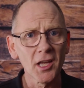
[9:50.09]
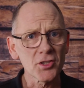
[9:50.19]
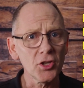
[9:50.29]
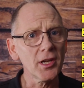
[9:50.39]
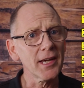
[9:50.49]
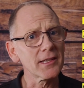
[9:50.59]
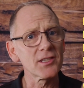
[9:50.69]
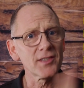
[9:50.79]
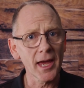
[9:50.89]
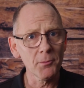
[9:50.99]
So you get the
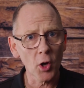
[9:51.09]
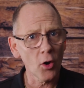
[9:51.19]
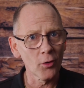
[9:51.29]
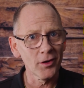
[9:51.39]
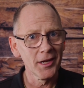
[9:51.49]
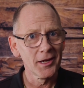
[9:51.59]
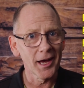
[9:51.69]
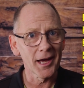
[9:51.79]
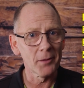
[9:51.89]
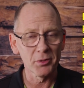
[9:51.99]
same Kong
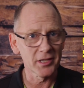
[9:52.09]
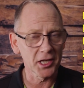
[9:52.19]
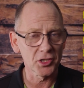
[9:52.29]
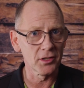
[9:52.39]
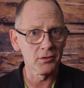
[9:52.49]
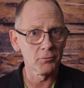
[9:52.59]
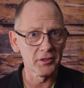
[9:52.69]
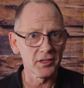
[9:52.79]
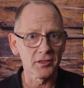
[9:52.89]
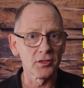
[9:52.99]
protection
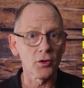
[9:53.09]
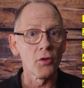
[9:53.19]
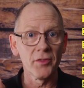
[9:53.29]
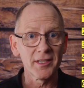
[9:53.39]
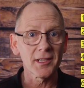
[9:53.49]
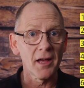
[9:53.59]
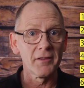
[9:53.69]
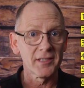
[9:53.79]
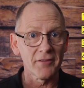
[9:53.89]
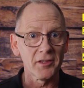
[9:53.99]
resistance on this glove
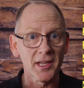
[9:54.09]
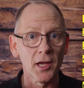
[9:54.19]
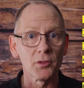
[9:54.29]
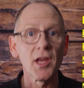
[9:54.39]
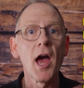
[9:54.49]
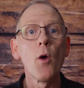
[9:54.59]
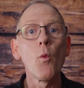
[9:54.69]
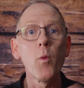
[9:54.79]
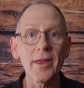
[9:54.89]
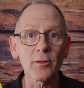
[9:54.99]
as everything else,
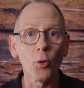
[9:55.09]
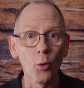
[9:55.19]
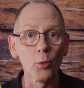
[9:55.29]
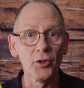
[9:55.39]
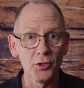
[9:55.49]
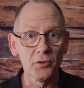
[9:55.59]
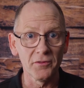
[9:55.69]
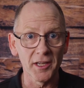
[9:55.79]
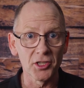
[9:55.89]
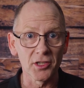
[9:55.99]
with all the new
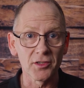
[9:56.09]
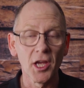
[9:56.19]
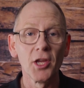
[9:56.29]
features.